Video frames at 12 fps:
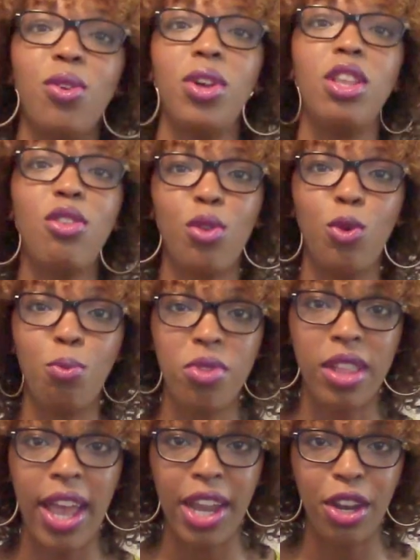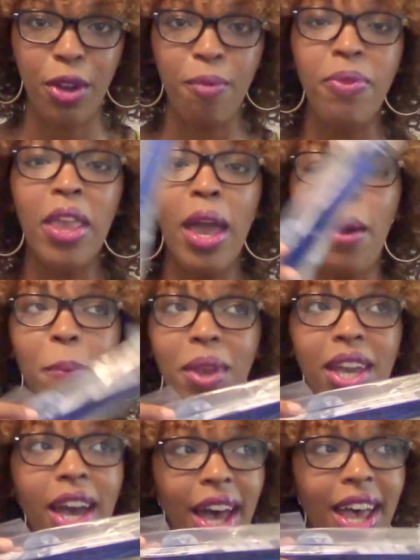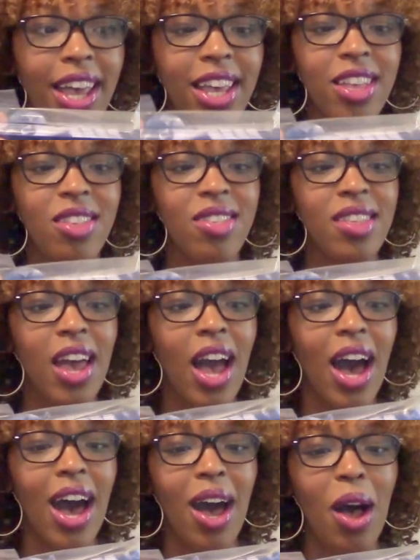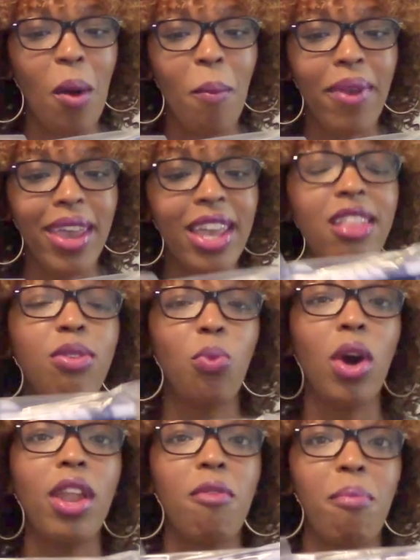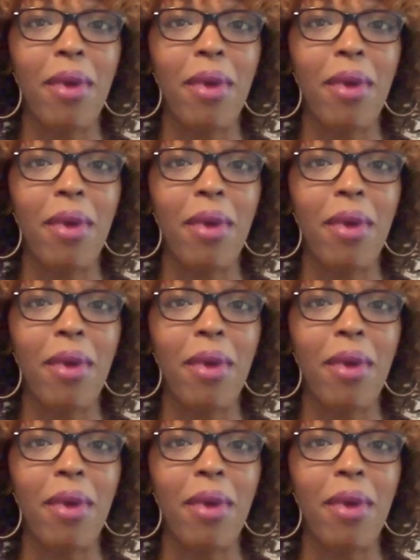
on this Oops Liner because um, it's one of